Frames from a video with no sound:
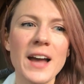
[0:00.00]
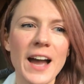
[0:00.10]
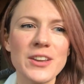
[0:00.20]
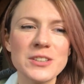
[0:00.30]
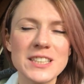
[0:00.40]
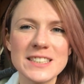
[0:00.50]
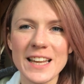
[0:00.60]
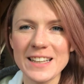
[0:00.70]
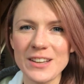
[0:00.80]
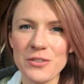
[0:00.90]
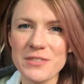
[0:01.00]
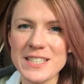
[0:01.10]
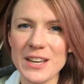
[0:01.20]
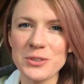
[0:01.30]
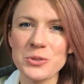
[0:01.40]
I usually take little
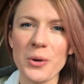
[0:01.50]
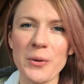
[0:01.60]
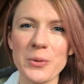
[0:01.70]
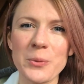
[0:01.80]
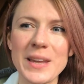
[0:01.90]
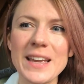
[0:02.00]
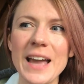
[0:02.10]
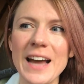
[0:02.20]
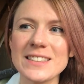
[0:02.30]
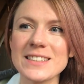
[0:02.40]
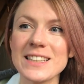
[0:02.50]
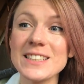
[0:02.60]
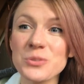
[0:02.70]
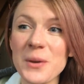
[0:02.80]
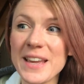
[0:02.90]
videos throughout the week and
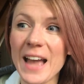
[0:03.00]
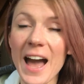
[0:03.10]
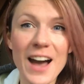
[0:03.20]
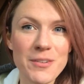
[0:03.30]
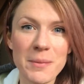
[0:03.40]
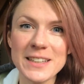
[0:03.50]
this week I haven't